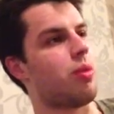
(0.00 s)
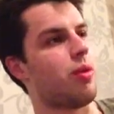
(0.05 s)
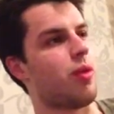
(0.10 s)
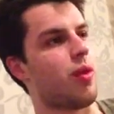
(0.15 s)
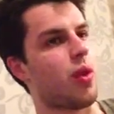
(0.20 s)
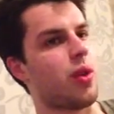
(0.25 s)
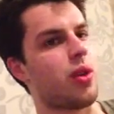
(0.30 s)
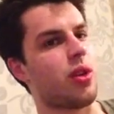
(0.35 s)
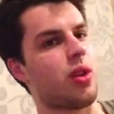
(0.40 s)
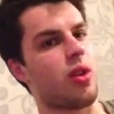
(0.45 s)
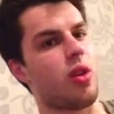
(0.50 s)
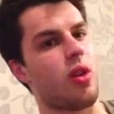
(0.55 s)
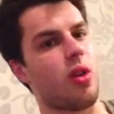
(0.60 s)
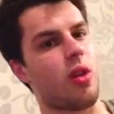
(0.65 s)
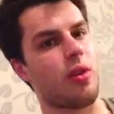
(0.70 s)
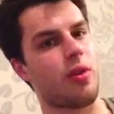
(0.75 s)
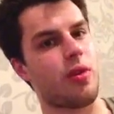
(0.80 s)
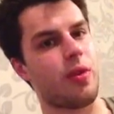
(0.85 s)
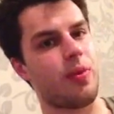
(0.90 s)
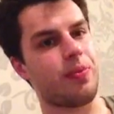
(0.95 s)

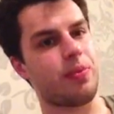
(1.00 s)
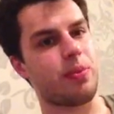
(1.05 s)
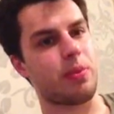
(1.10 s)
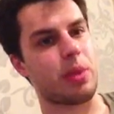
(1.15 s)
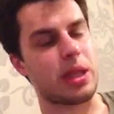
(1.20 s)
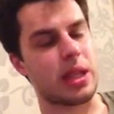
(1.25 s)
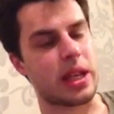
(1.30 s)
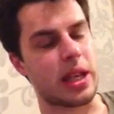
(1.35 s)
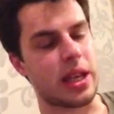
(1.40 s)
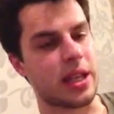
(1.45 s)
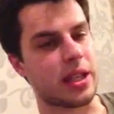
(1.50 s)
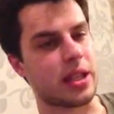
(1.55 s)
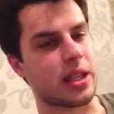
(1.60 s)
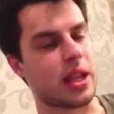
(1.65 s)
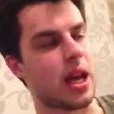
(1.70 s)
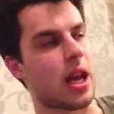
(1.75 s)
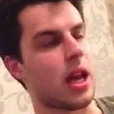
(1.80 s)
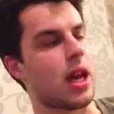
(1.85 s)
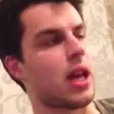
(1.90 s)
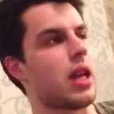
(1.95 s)
Provodnikov,
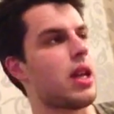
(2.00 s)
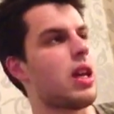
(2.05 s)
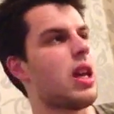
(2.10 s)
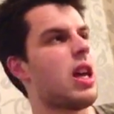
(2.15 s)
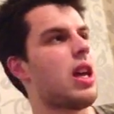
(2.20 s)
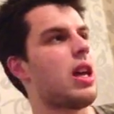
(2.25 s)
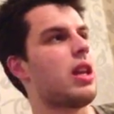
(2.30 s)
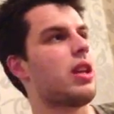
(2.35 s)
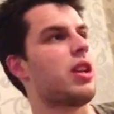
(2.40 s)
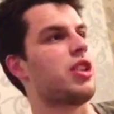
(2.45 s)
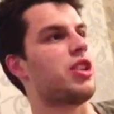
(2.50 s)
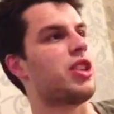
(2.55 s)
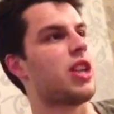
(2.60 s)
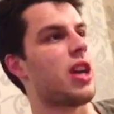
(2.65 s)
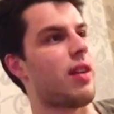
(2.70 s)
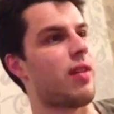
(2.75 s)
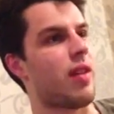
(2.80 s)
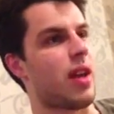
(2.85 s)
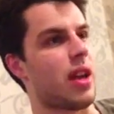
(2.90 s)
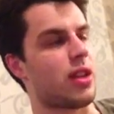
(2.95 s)
Matisse, the
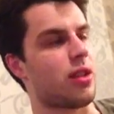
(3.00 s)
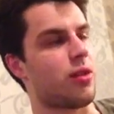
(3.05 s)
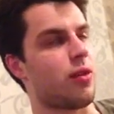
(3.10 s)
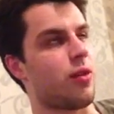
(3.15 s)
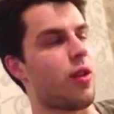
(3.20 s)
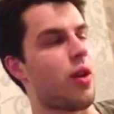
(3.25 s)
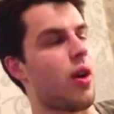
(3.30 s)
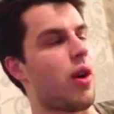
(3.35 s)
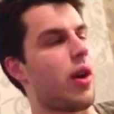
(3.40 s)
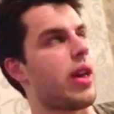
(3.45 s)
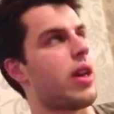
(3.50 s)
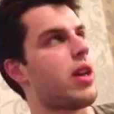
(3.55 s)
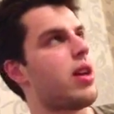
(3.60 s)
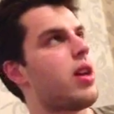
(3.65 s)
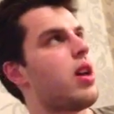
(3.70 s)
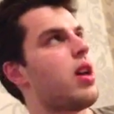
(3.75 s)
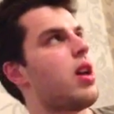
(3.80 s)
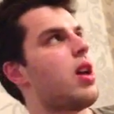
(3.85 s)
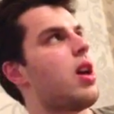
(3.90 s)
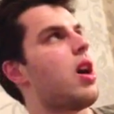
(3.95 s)
Chavez fight,
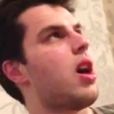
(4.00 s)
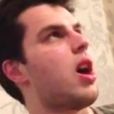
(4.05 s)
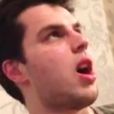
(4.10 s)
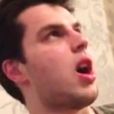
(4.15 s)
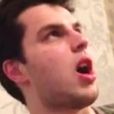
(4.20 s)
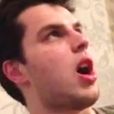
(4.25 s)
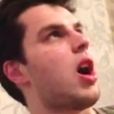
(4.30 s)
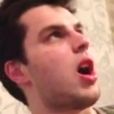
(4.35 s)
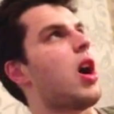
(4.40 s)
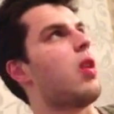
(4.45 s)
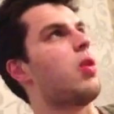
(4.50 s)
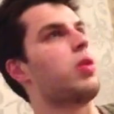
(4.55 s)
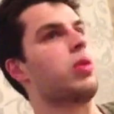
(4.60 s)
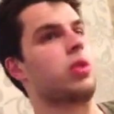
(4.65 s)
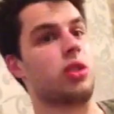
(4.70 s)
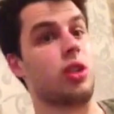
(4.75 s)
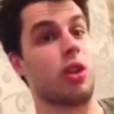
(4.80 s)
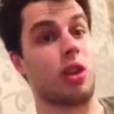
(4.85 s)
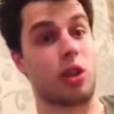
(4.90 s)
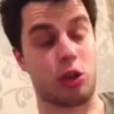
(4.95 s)

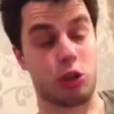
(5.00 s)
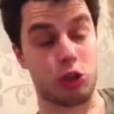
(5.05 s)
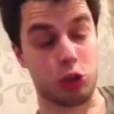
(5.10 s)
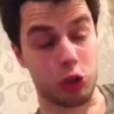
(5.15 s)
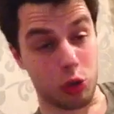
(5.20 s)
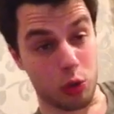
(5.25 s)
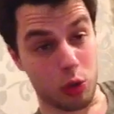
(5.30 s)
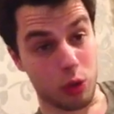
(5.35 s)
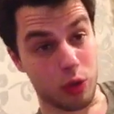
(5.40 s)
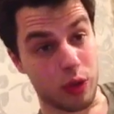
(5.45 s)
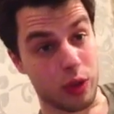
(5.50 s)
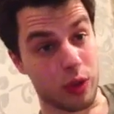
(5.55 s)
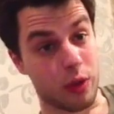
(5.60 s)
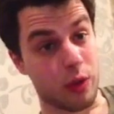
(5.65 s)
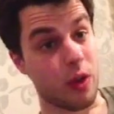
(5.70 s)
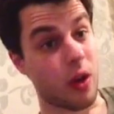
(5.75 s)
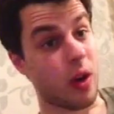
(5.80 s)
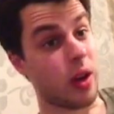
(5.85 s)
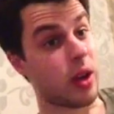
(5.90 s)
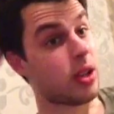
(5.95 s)
also the Crawford
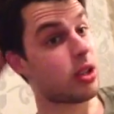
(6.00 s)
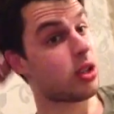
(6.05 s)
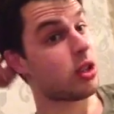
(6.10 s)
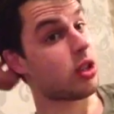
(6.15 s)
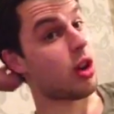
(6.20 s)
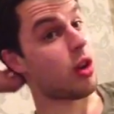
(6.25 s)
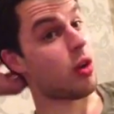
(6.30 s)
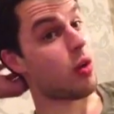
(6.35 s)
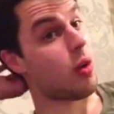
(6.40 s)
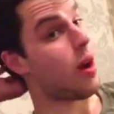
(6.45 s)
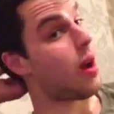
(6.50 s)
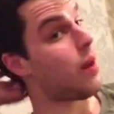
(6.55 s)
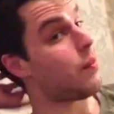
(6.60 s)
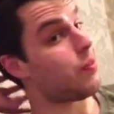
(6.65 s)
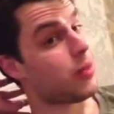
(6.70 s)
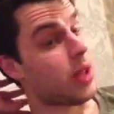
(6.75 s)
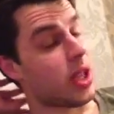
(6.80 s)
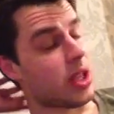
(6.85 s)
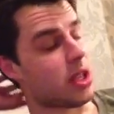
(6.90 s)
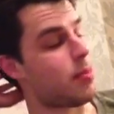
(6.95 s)
fight, so
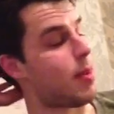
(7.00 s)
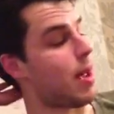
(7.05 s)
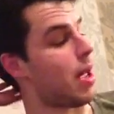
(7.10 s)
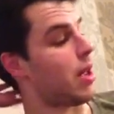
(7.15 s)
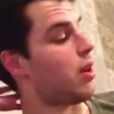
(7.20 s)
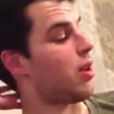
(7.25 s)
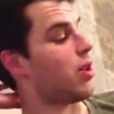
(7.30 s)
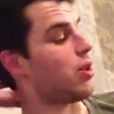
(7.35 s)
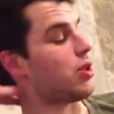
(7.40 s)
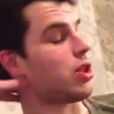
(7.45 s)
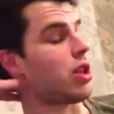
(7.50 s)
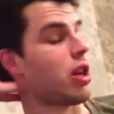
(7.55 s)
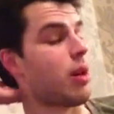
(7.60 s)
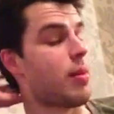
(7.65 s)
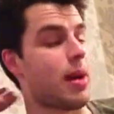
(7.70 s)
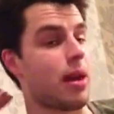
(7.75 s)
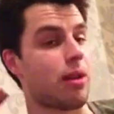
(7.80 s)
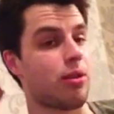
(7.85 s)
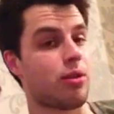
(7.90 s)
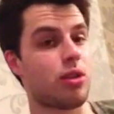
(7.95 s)
expect those to come
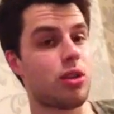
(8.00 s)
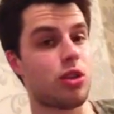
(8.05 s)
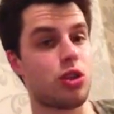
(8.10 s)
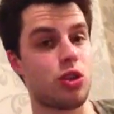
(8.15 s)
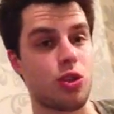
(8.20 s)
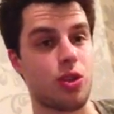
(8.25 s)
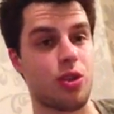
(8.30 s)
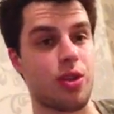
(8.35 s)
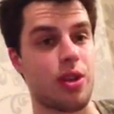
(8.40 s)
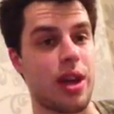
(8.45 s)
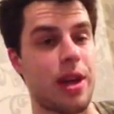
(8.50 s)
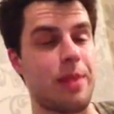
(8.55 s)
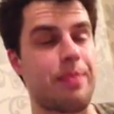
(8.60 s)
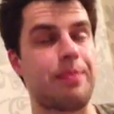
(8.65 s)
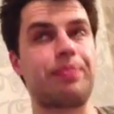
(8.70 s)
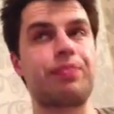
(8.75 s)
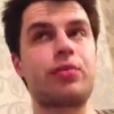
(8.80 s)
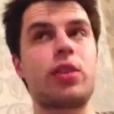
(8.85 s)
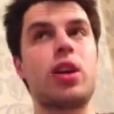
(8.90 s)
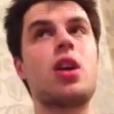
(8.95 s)
out shortly.
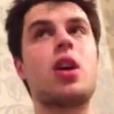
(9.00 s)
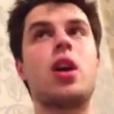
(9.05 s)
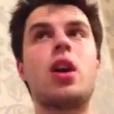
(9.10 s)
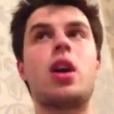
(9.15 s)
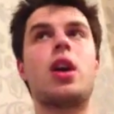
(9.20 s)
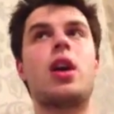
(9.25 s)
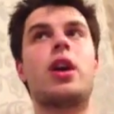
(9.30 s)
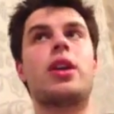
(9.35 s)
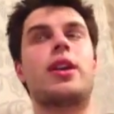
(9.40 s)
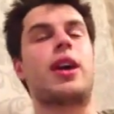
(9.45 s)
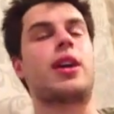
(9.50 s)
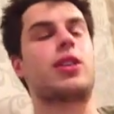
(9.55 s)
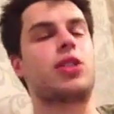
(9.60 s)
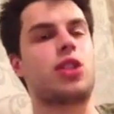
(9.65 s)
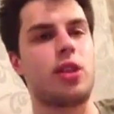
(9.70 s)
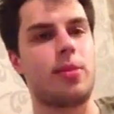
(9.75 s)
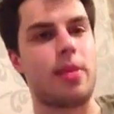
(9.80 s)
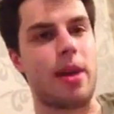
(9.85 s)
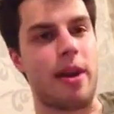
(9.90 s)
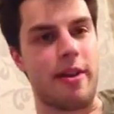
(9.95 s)
Now
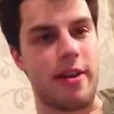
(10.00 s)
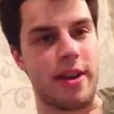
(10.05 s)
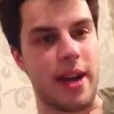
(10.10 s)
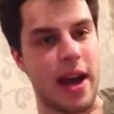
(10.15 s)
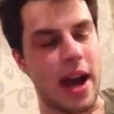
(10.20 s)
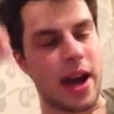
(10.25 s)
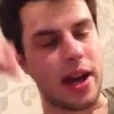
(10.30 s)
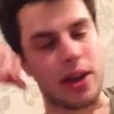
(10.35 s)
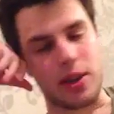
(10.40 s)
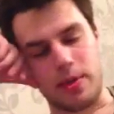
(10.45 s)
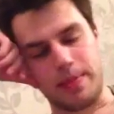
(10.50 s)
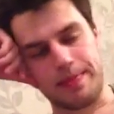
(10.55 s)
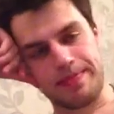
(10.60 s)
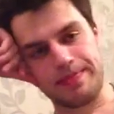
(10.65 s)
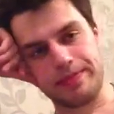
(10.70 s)
to the matter in hand.